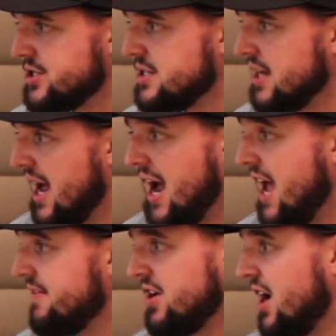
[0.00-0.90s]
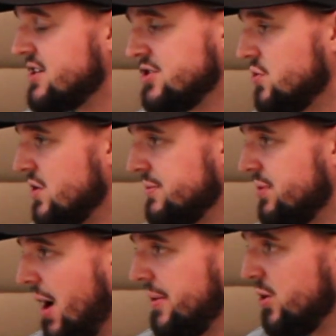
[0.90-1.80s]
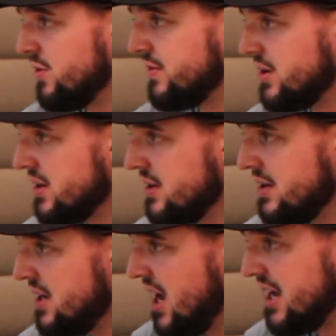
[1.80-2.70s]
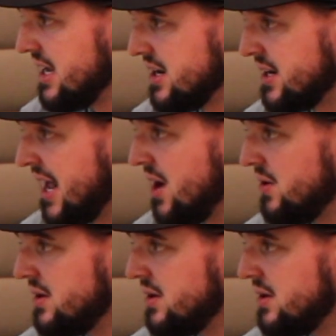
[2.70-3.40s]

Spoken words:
Yeah, I haven't knocked a door in probably over a year now.